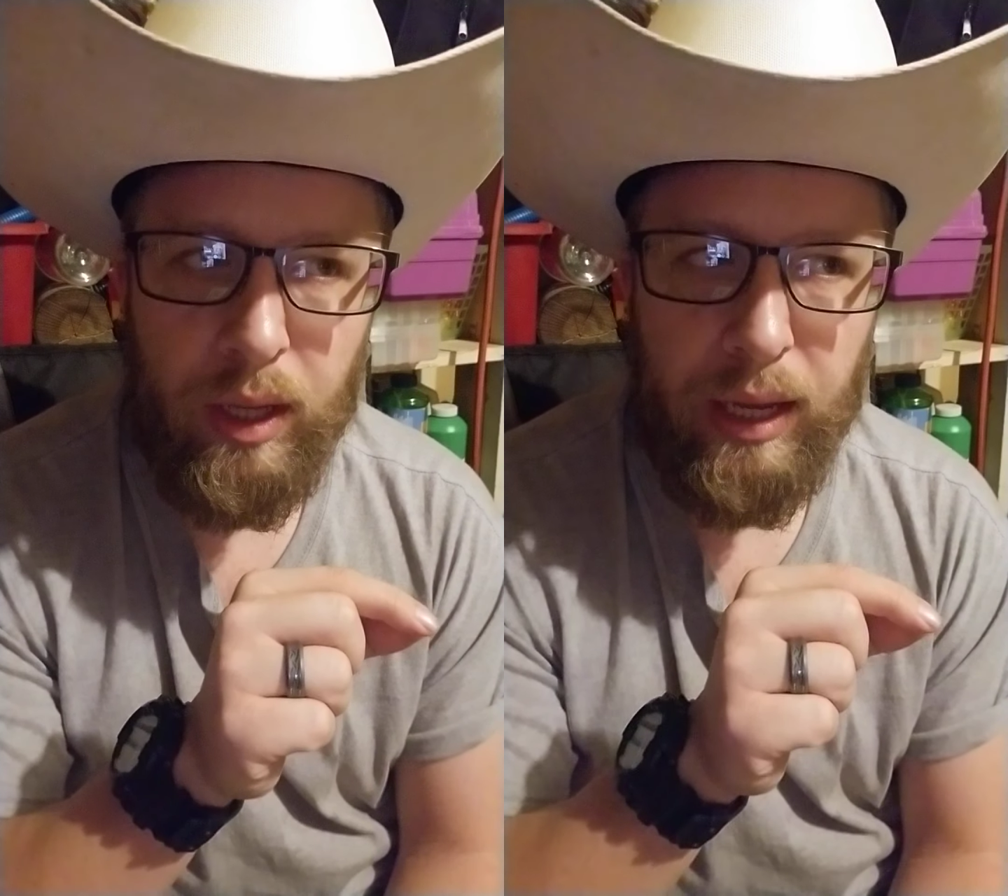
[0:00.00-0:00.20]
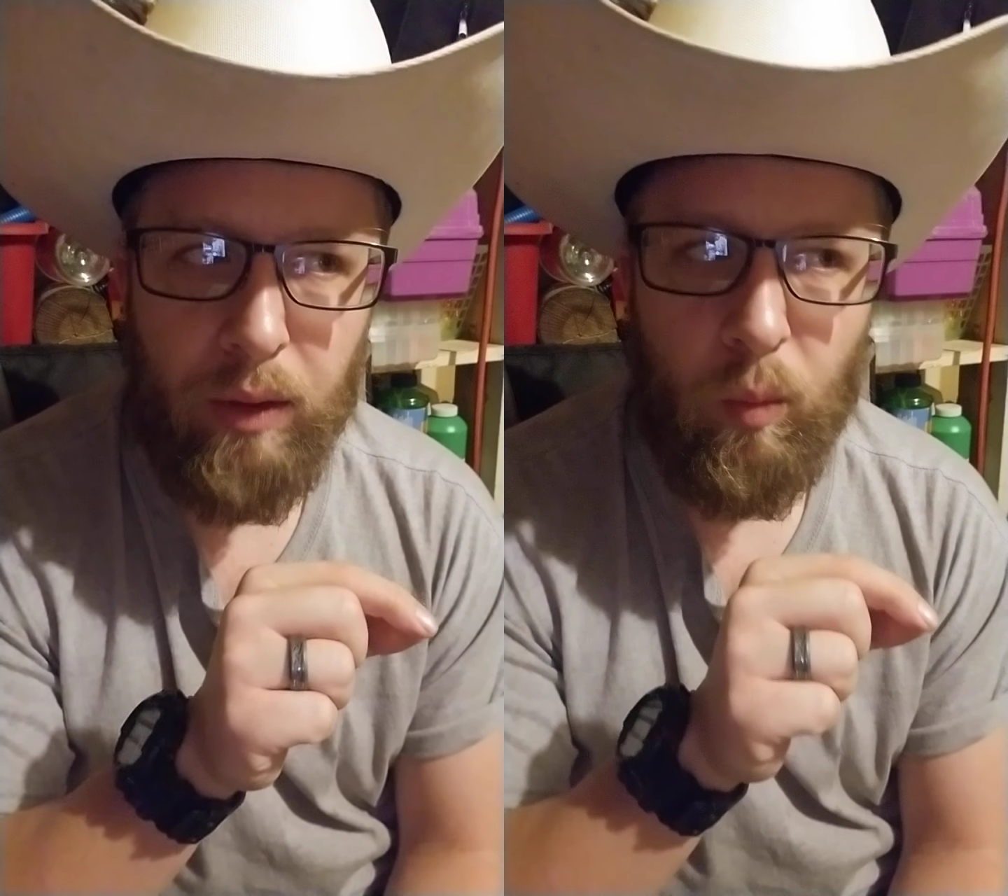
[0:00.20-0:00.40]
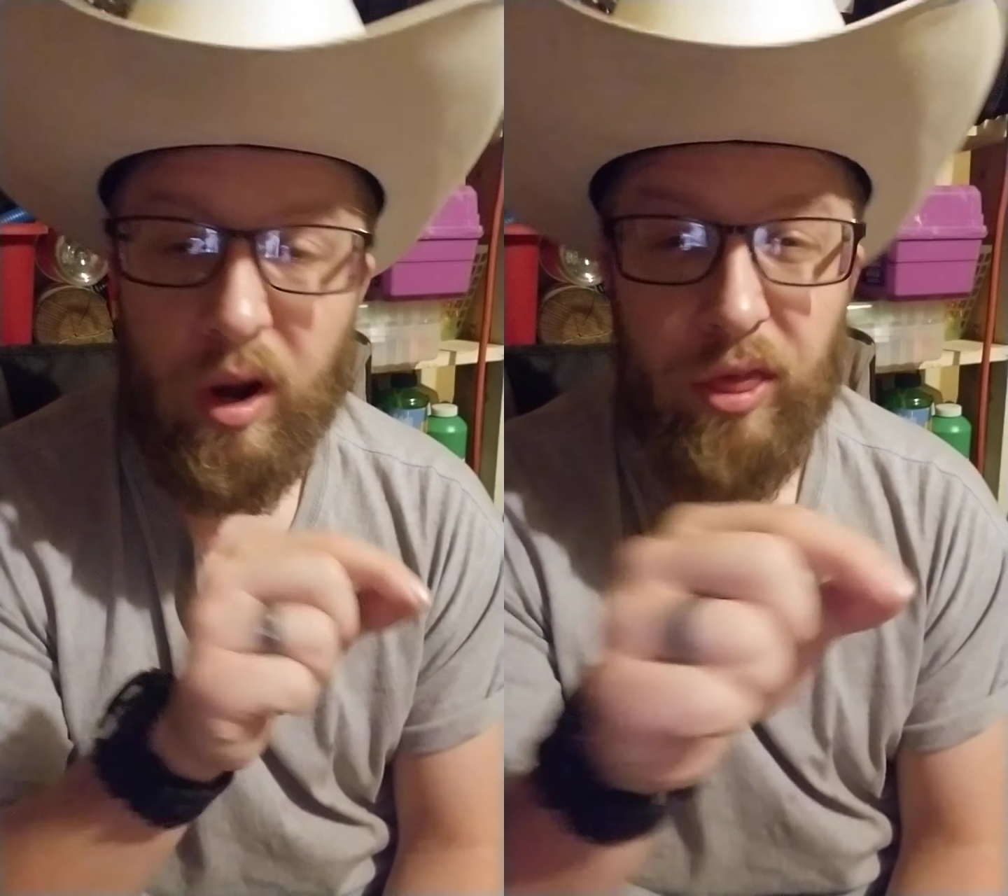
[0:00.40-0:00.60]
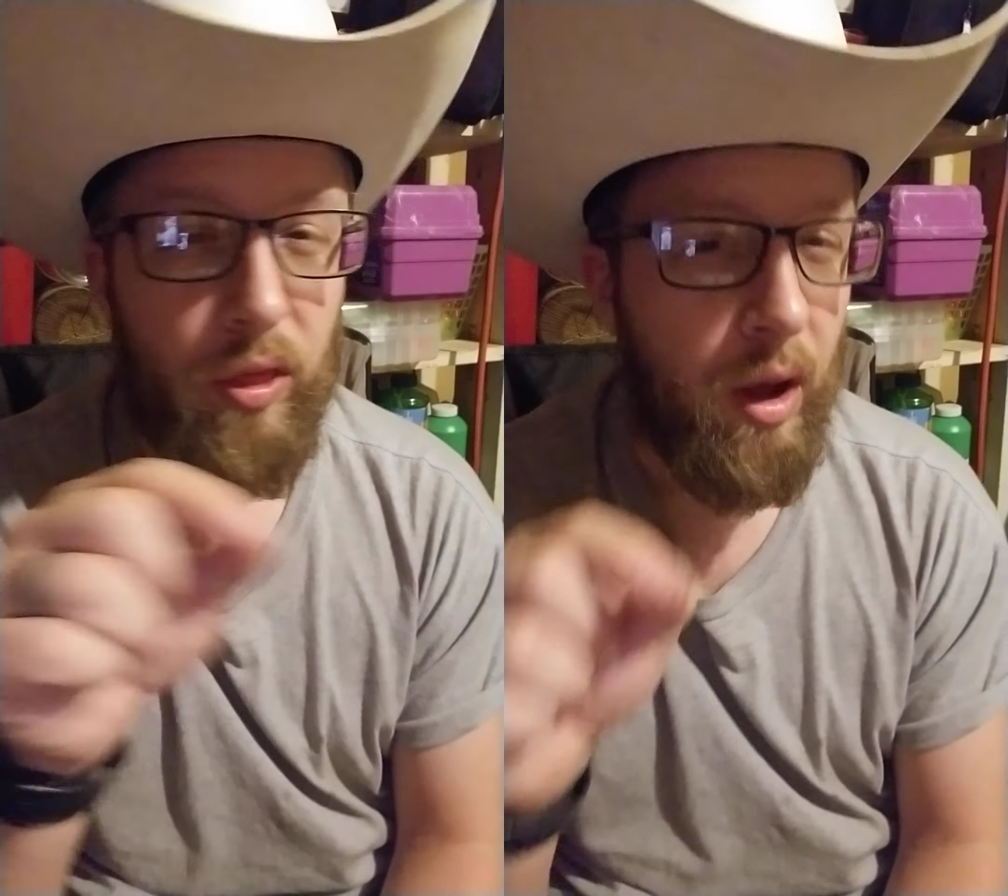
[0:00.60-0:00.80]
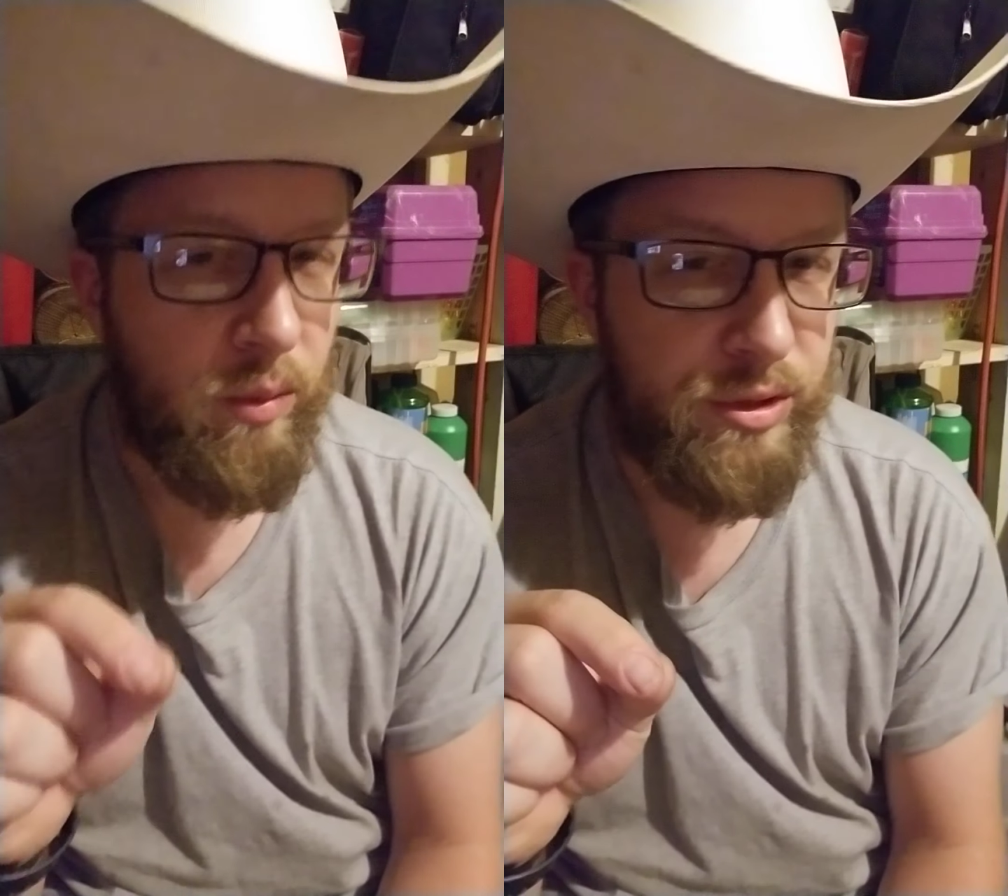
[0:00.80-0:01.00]
and what I
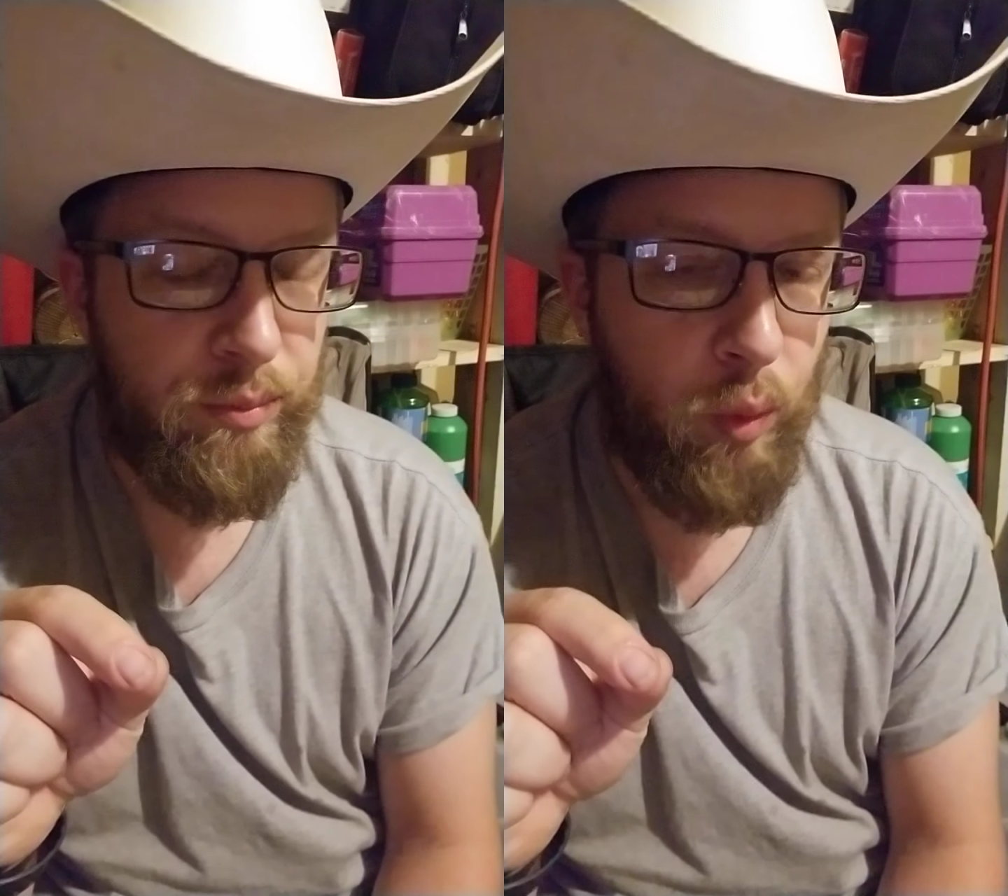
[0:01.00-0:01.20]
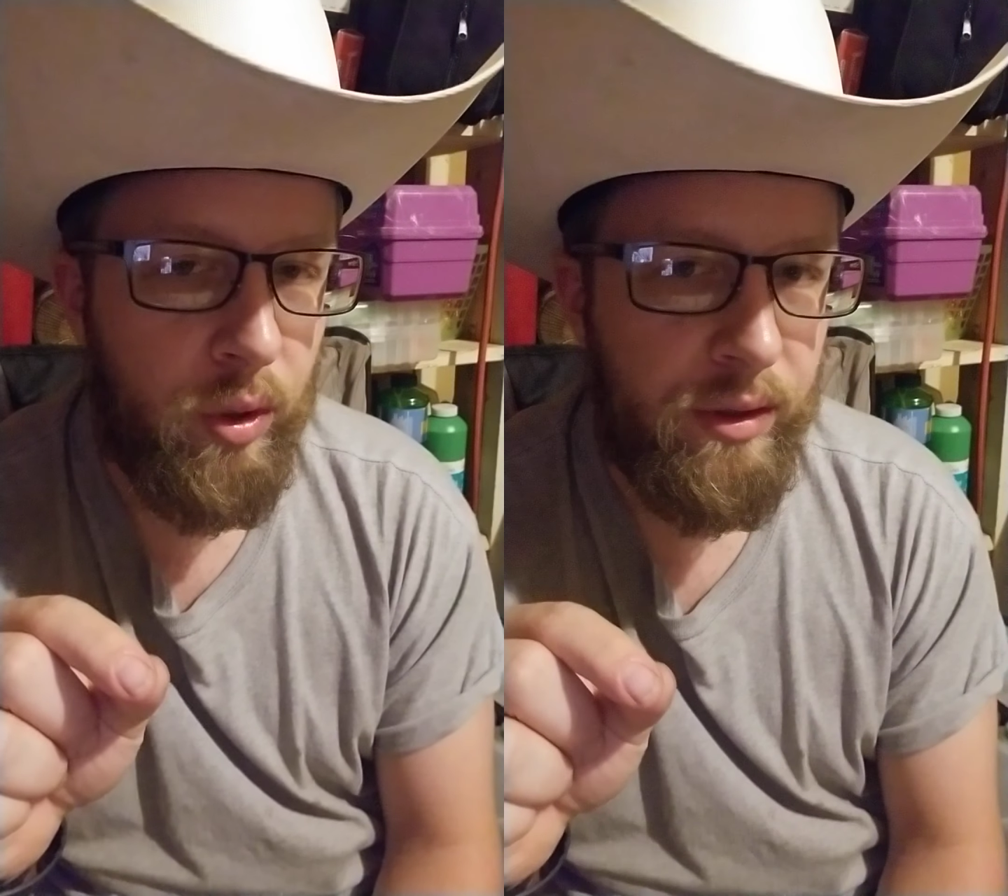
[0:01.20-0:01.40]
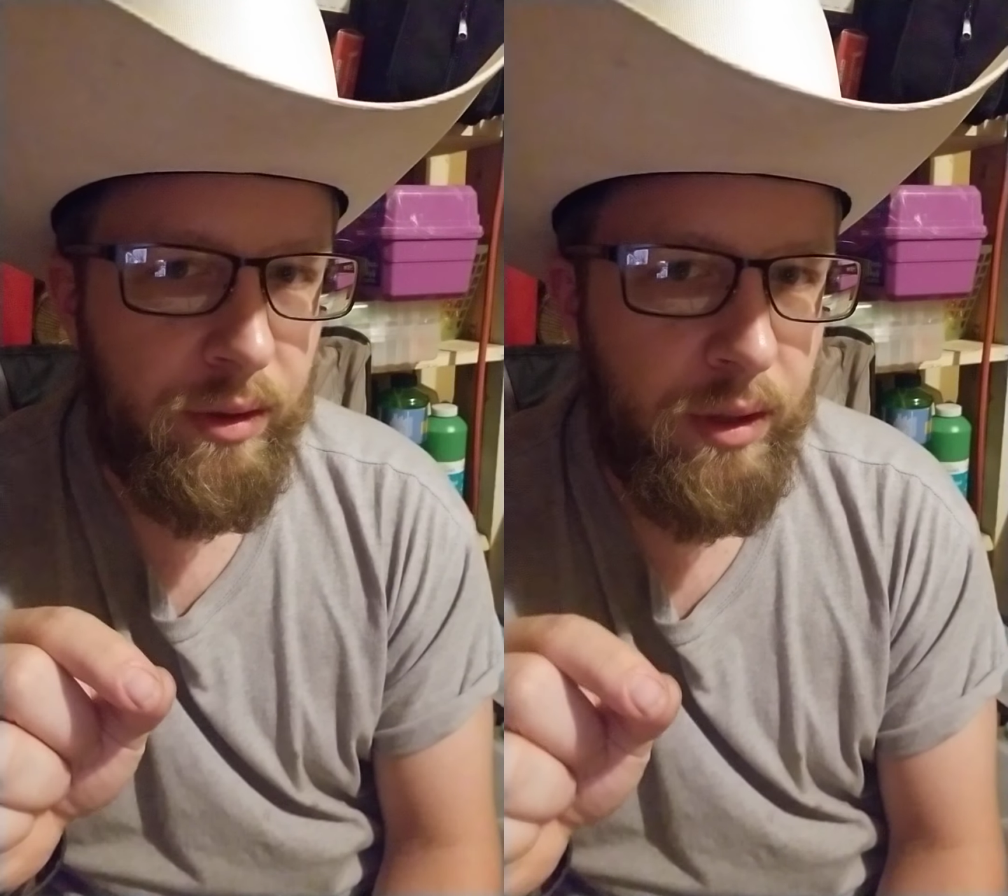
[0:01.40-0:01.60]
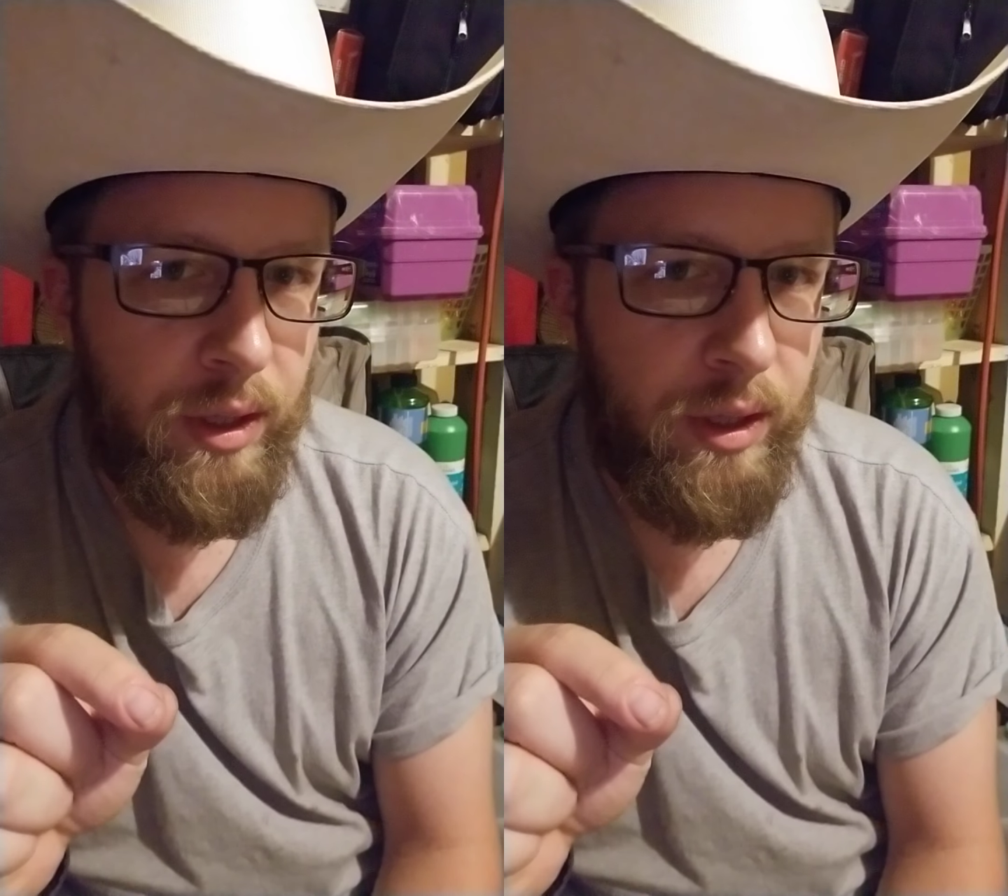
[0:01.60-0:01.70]
thought was important